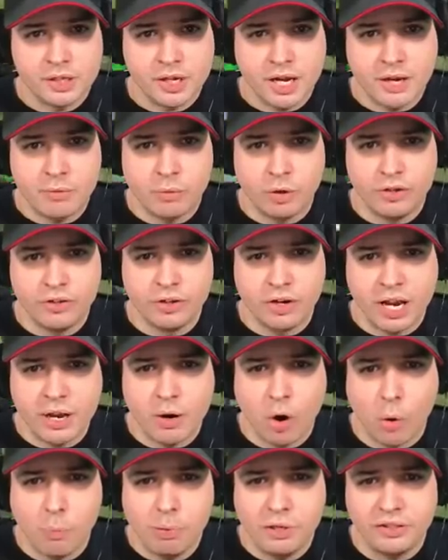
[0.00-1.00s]
I wonder. I
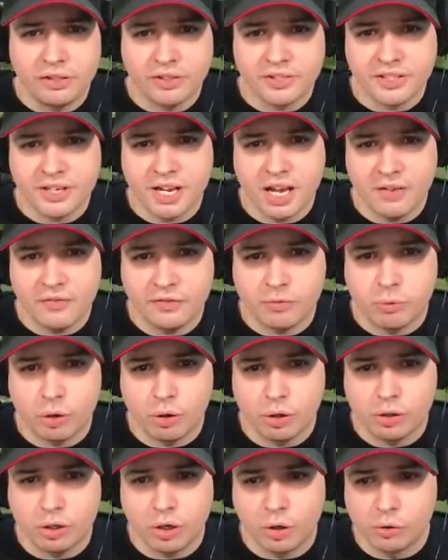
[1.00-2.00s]
hope he doesn't have
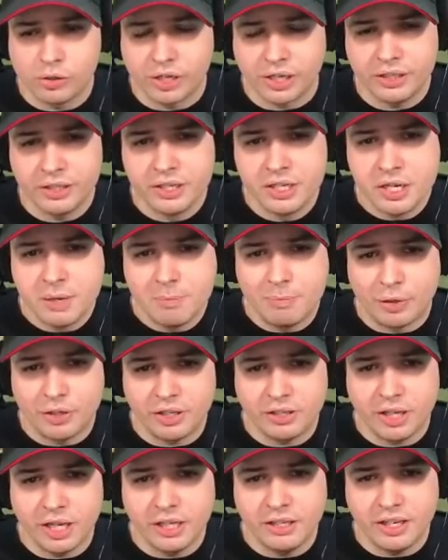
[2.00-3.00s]
cloaking, but
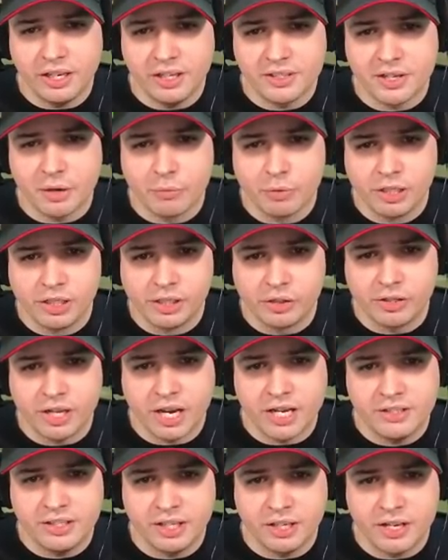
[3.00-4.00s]
it is a really good
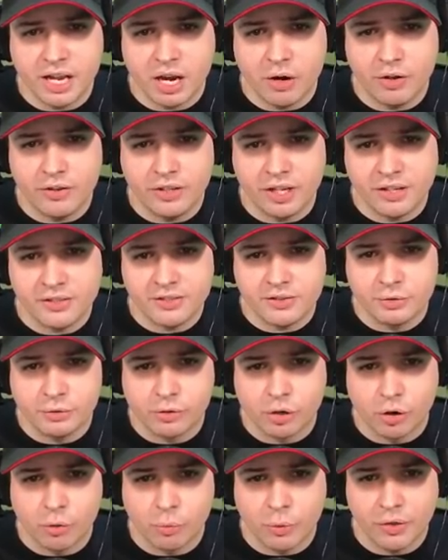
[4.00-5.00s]
idea nowadays to
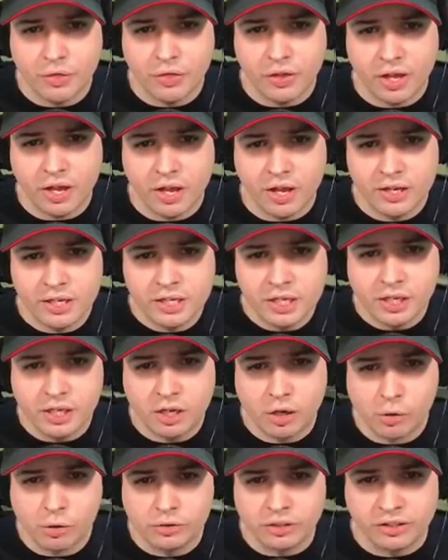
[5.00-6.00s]
go with
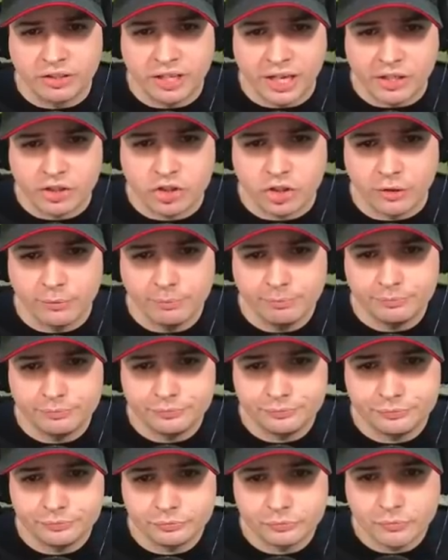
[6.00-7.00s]
cloak detection.
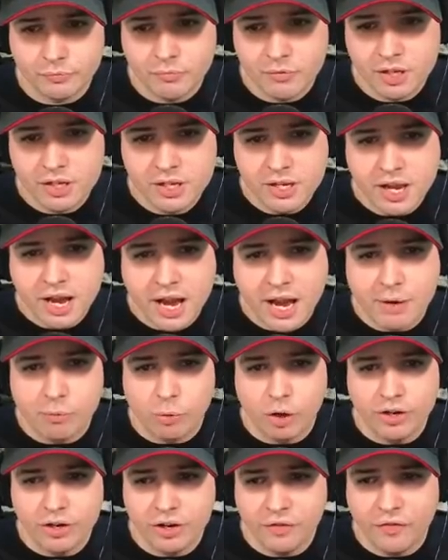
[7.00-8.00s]
I
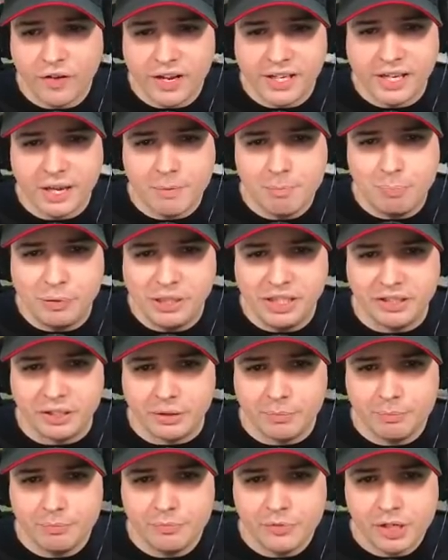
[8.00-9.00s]
wonder if I can beat
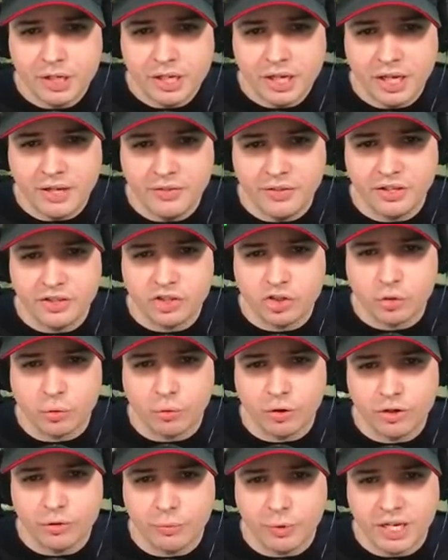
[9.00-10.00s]
him in this
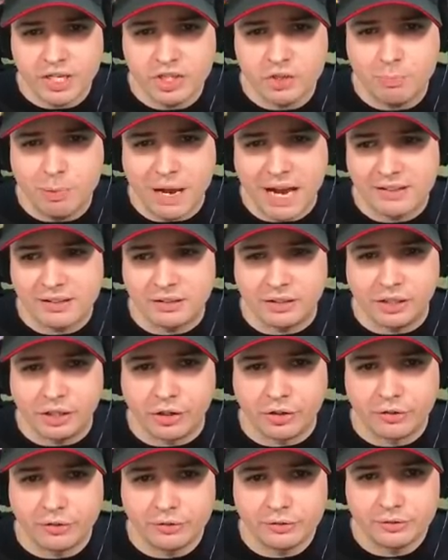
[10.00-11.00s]
short-range battle
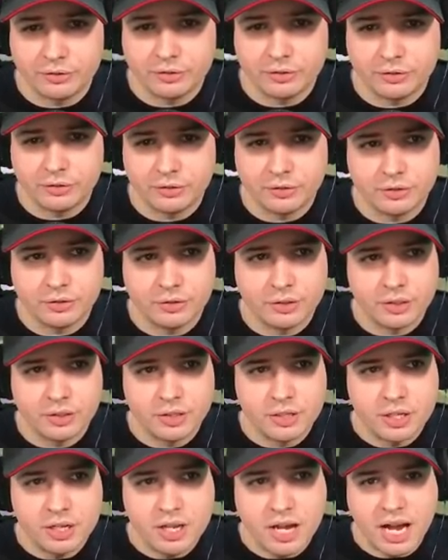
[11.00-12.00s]
here.
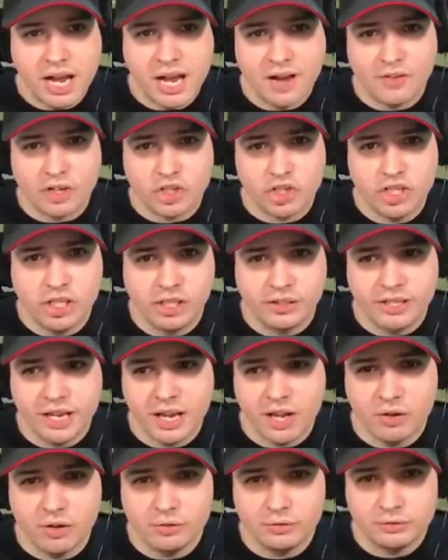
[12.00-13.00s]
I have a shield
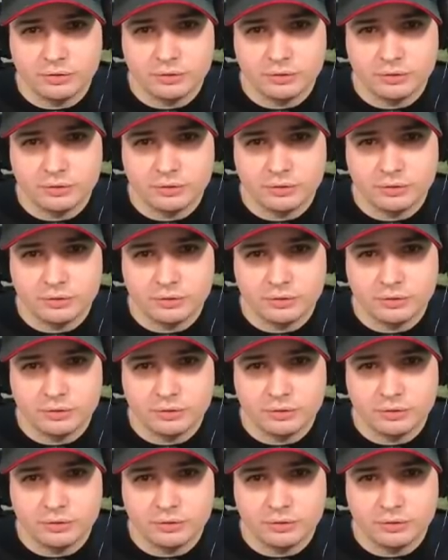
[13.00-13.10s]
now.